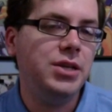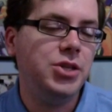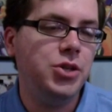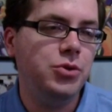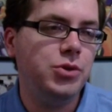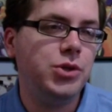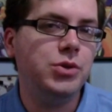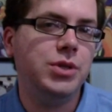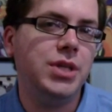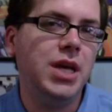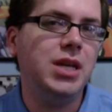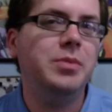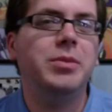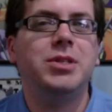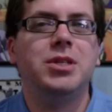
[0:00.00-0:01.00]
choose to
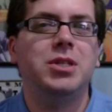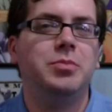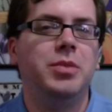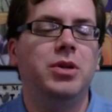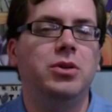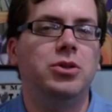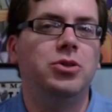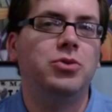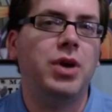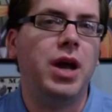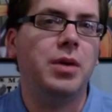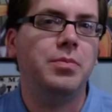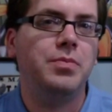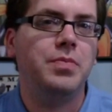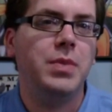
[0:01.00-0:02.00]
set him as a spell or
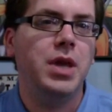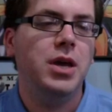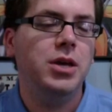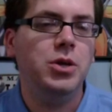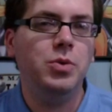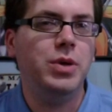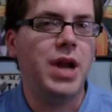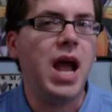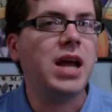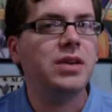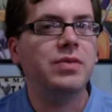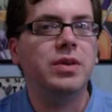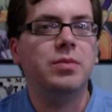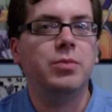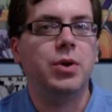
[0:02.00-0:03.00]
trap. You wouldn't
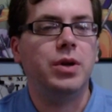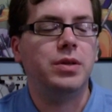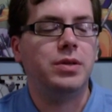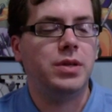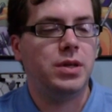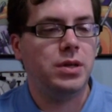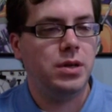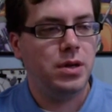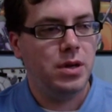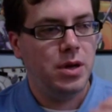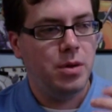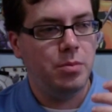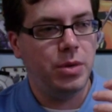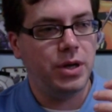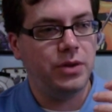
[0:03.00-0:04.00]
activate him or anything,
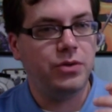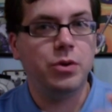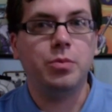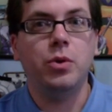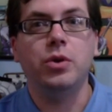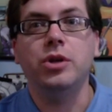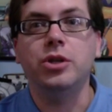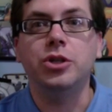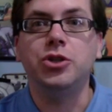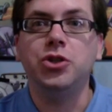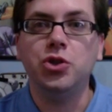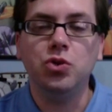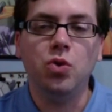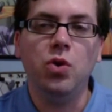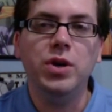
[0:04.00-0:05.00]
but if your opponent
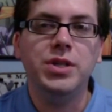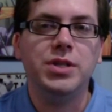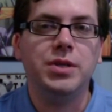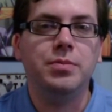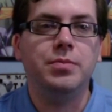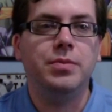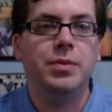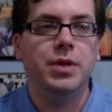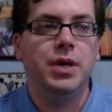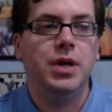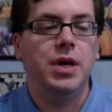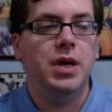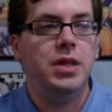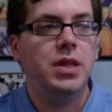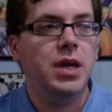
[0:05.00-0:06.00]
destroys him,
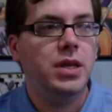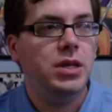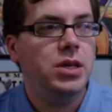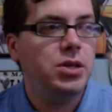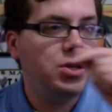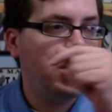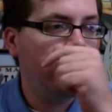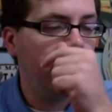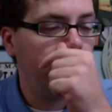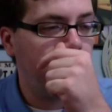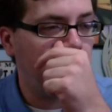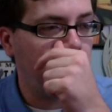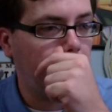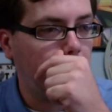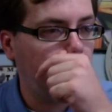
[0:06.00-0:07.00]
then you target
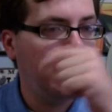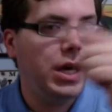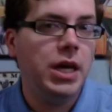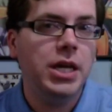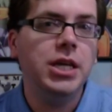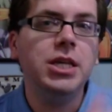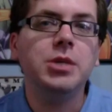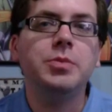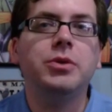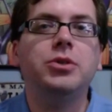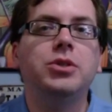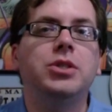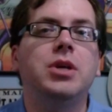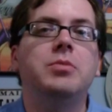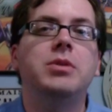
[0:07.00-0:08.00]
something, he
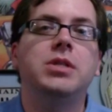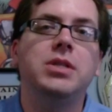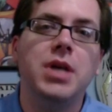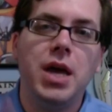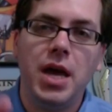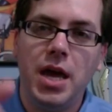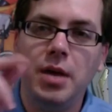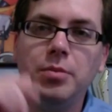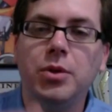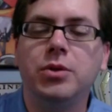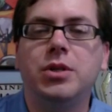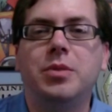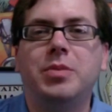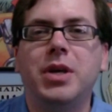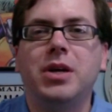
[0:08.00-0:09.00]
special summons and
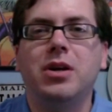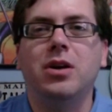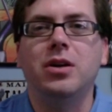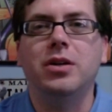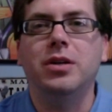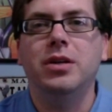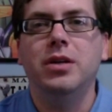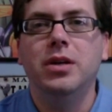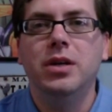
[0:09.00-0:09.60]
blows up that card.